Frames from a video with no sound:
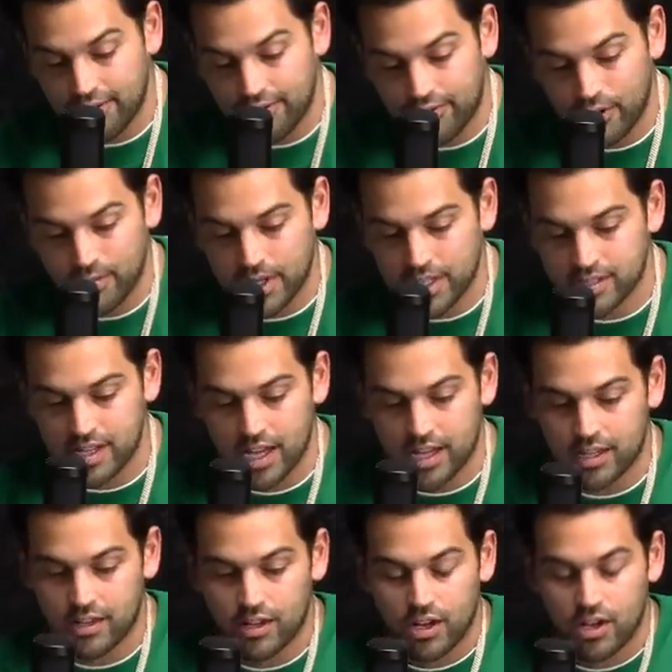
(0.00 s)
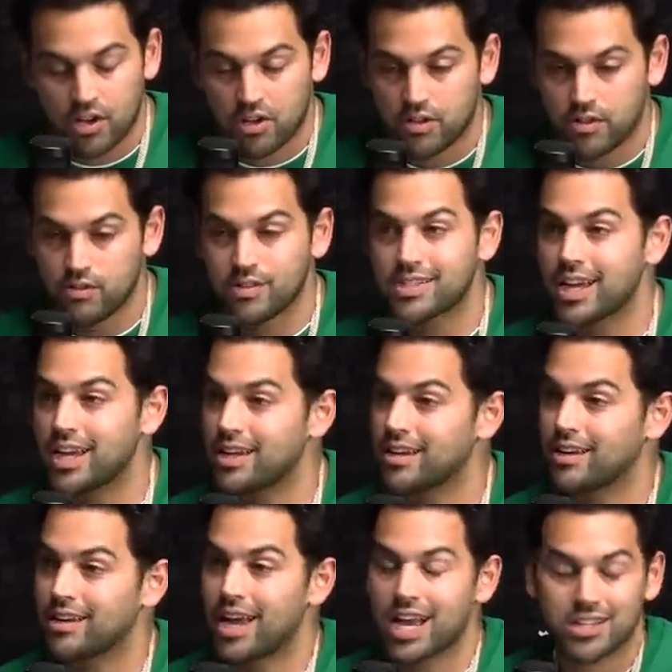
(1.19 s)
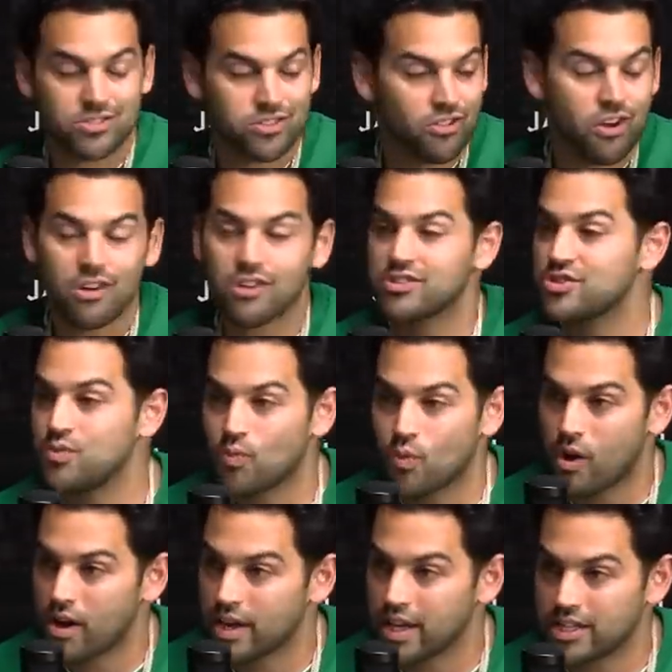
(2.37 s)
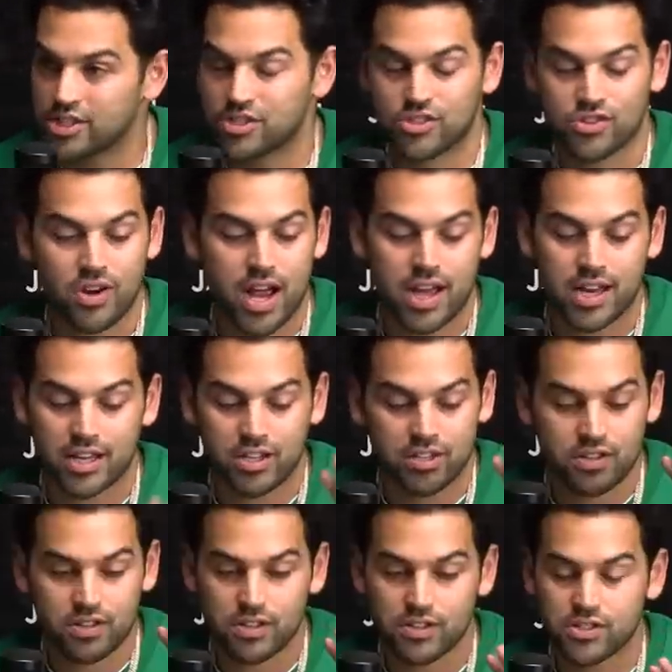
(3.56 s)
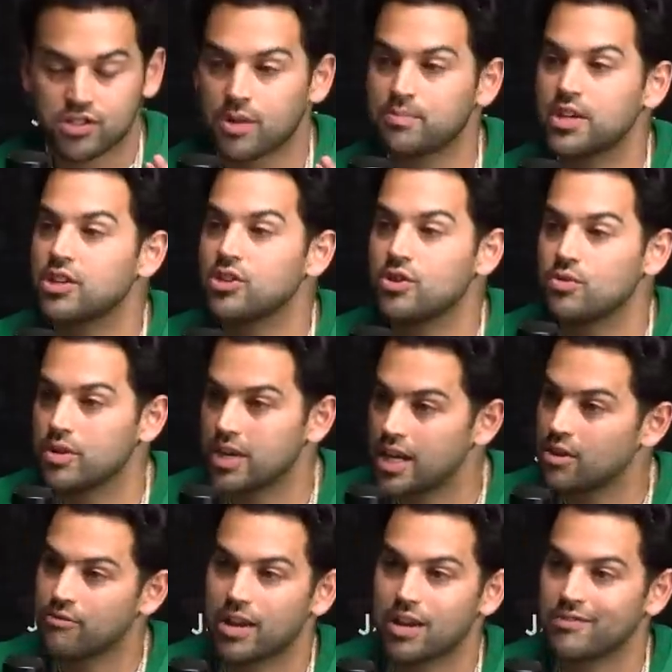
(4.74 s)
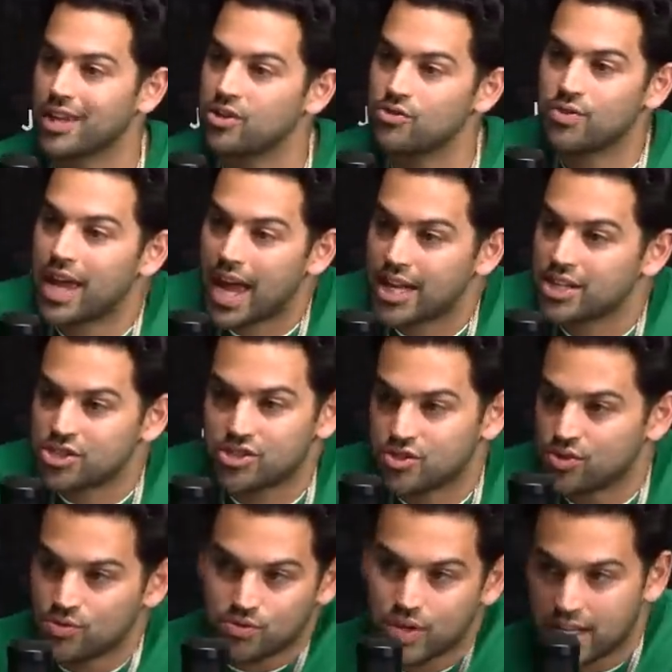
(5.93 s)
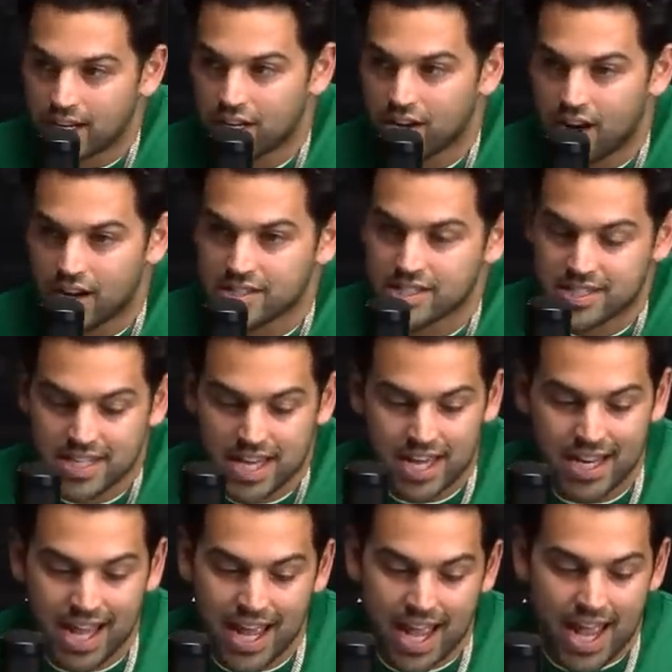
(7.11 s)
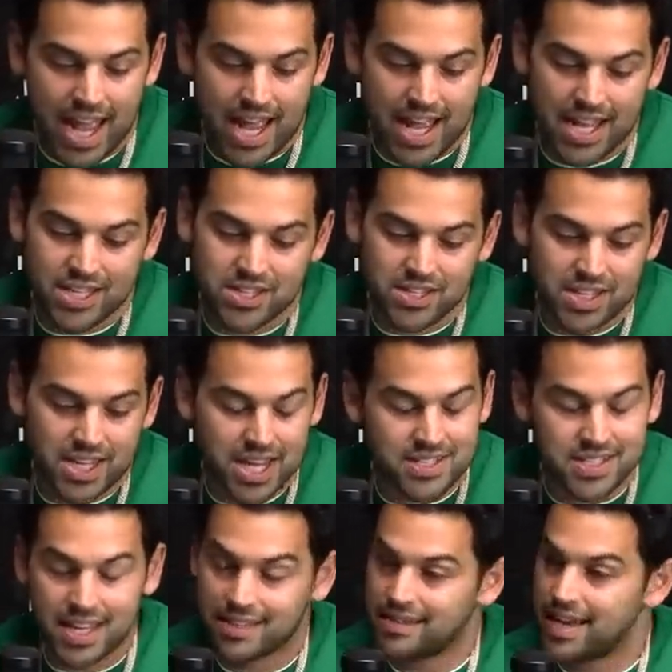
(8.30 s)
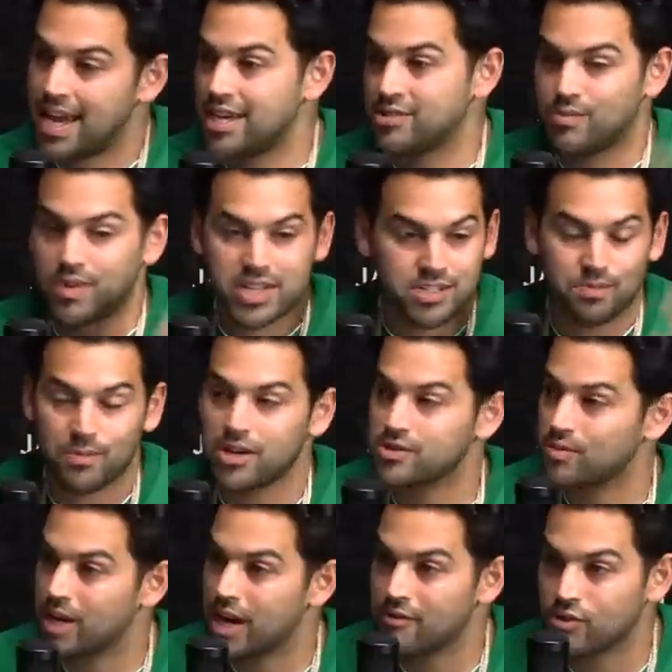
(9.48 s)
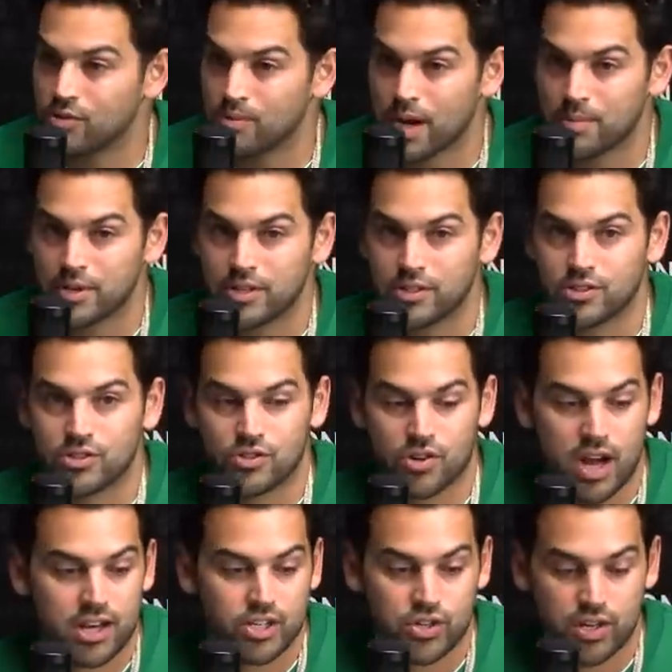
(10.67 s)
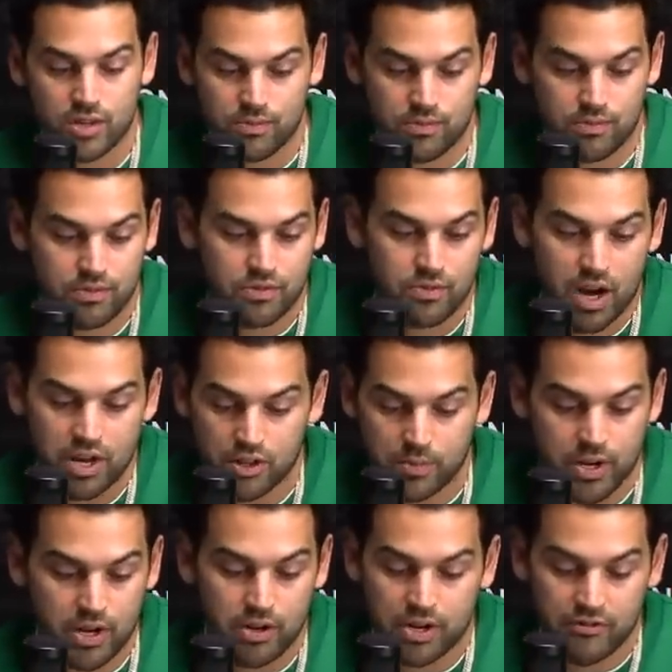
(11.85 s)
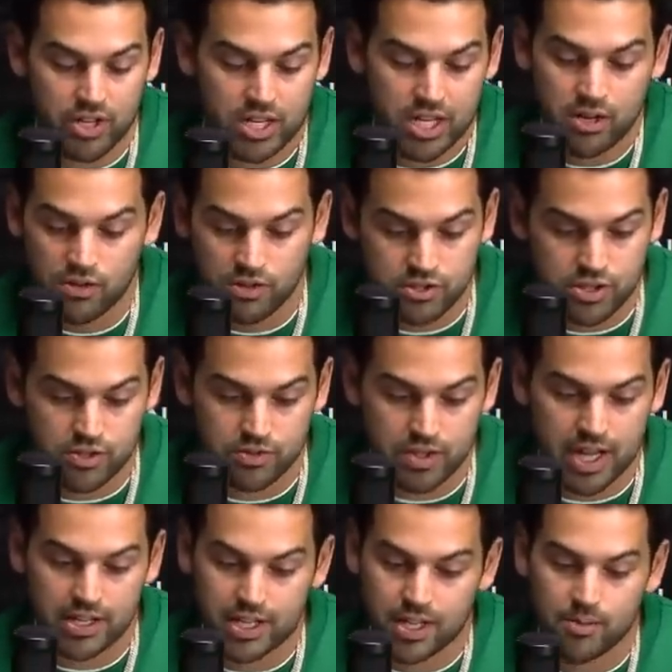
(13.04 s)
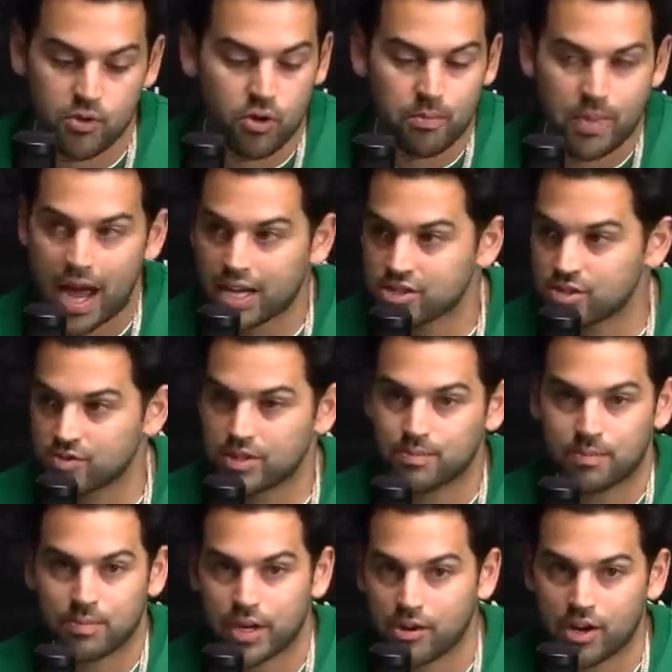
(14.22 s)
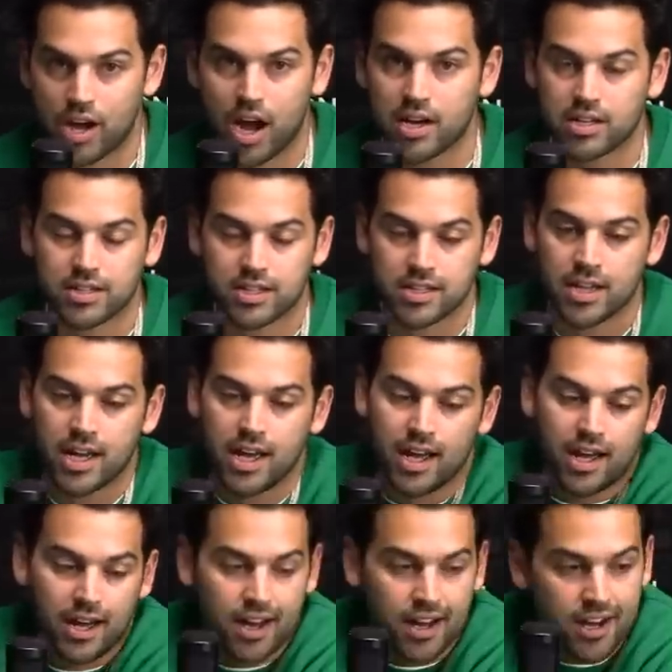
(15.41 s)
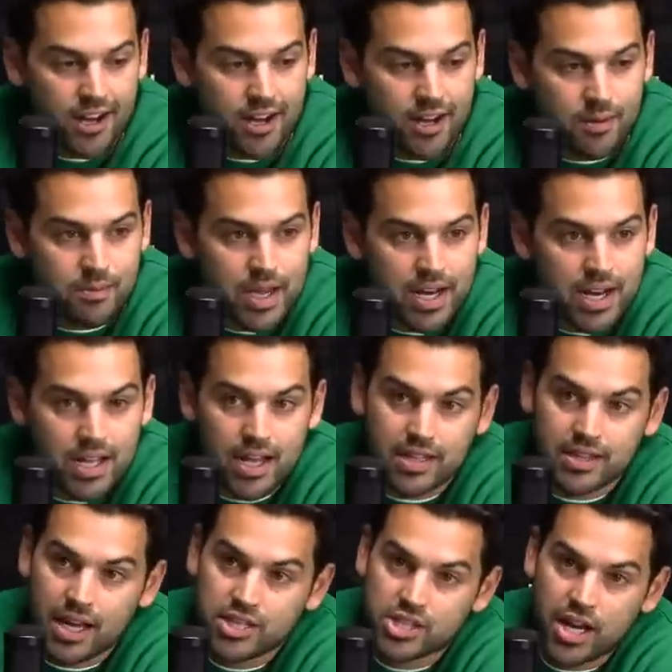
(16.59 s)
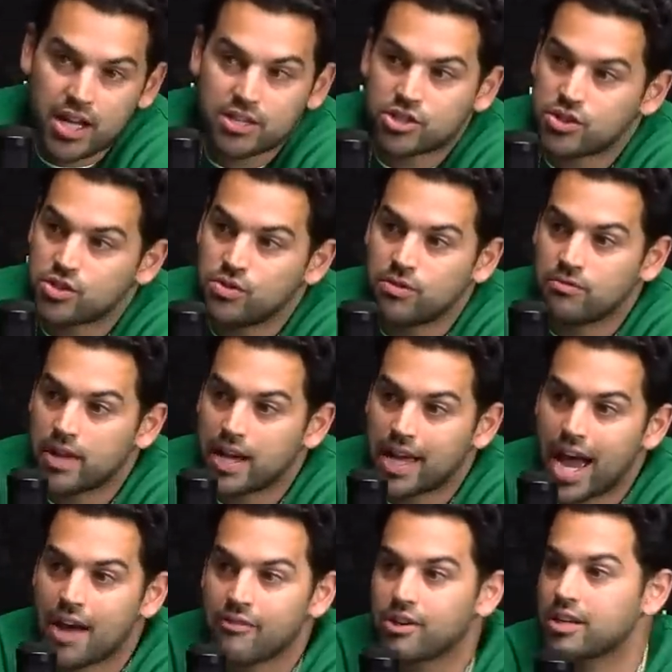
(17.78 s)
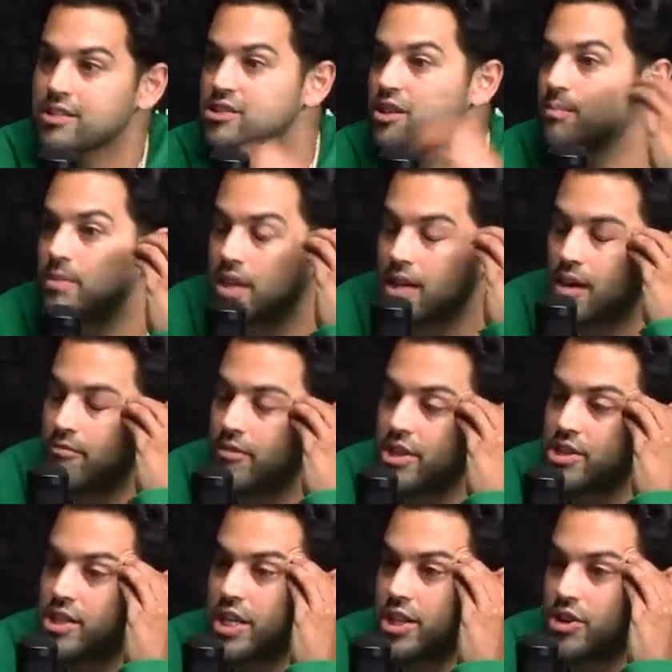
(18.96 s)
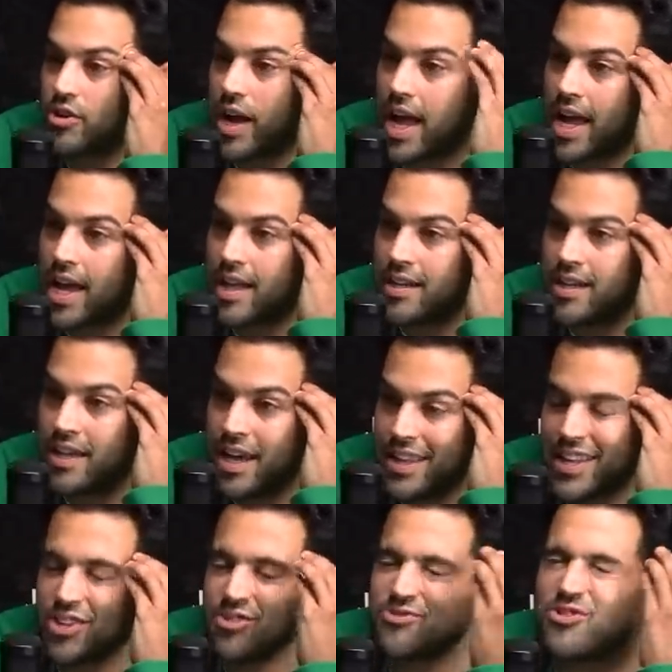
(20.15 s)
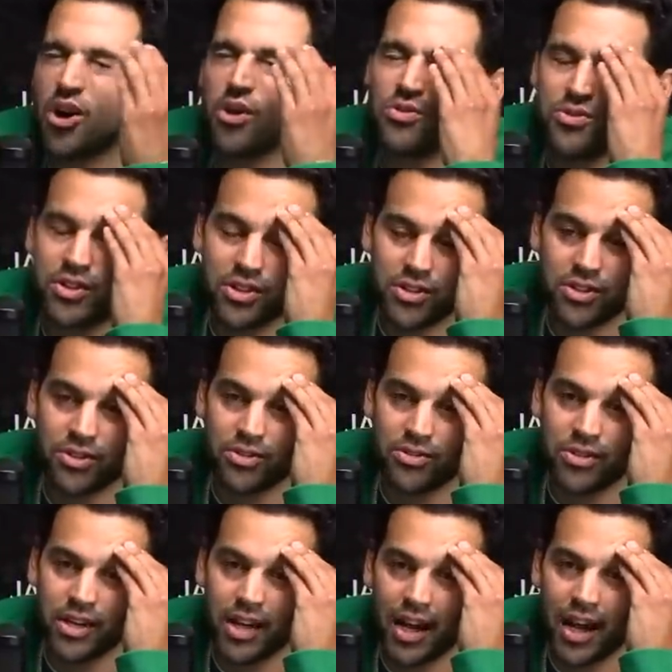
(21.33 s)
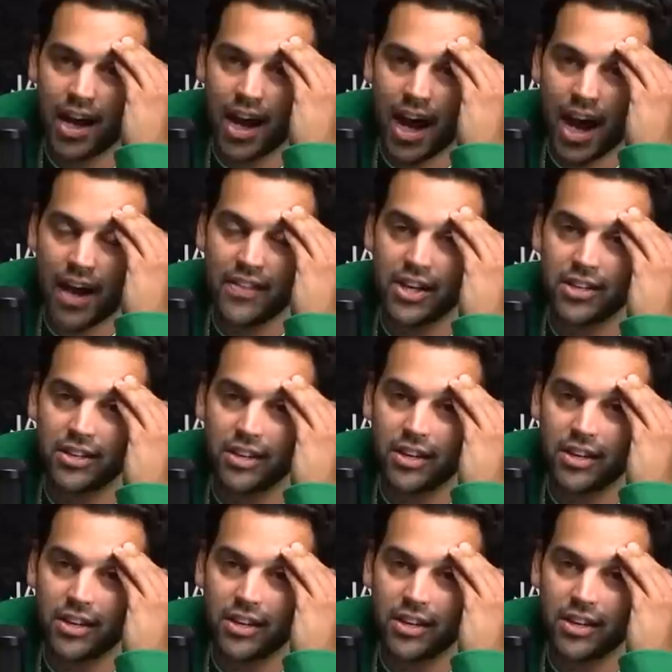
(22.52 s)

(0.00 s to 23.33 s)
filming, it's like you could take as long as you want and just try it something new and innovative that you can't just do yep. in a contest yet. Take days. Yeah, take days, weeks, months, whatever. You might be trying to trick throughout the period of a year or two. Like keep going back to it periodically. Um, and I like that challenge too of like having something, a vision in your head that you know you can do, and then